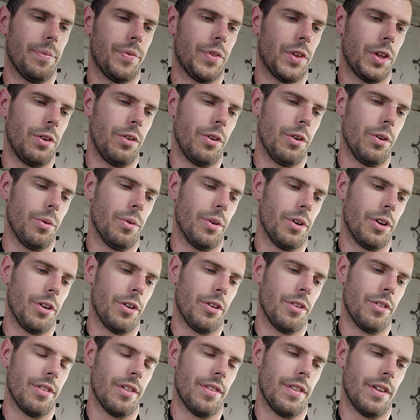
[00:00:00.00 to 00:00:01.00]
do when you're
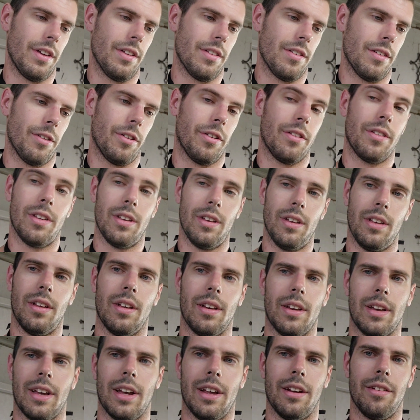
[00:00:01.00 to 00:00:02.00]
using these, or to
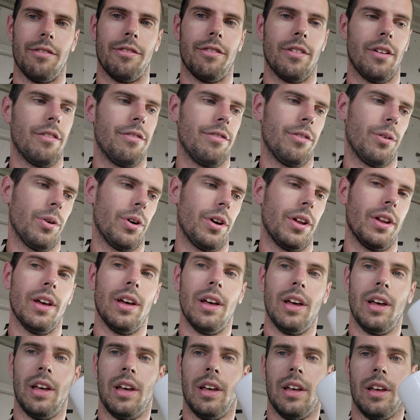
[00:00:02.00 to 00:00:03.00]
kind of avoid,
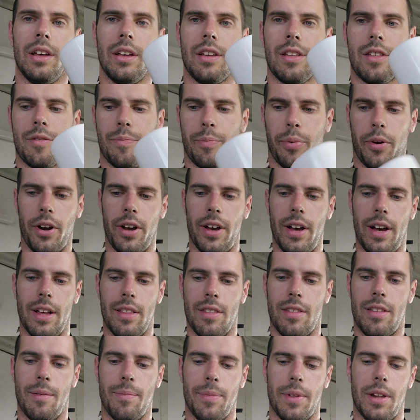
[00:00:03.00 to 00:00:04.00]
spray it on
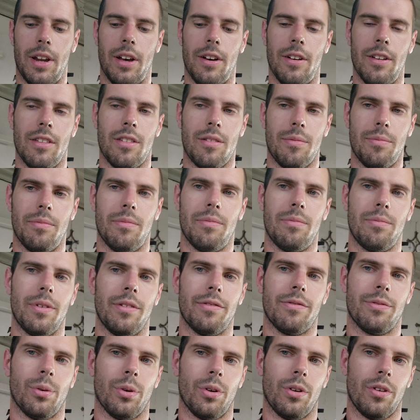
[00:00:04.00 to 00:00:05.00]
something else
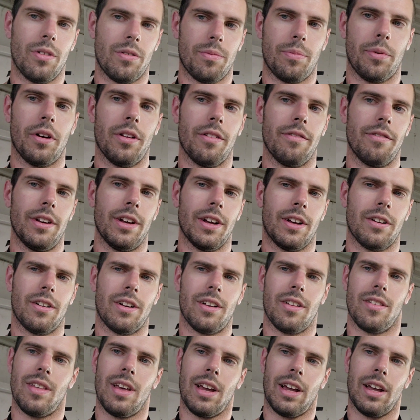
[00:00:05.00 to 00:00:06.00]
before you spray the vehicle,
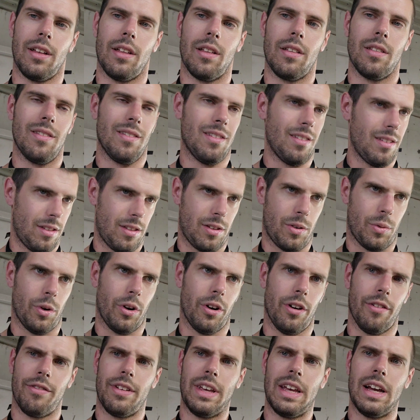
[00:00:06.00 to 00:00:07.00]
because like a
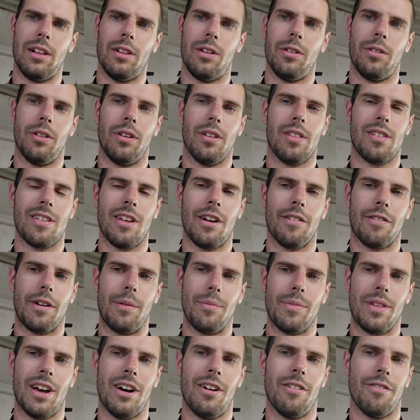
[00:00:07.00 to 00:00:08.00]
squirt of yellow stuff
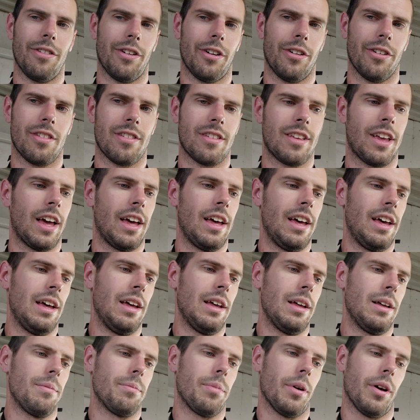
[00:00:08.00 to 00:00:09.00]
comes out first.
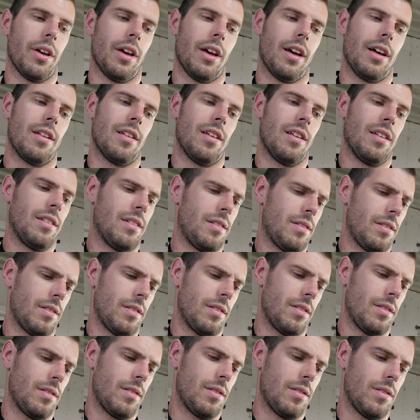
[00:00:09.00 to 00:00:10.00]
But yeah,
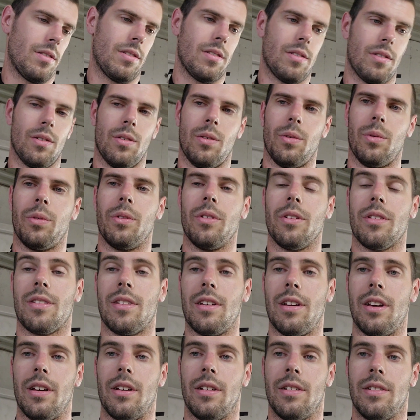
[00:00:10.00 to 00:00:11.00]
so we'll see.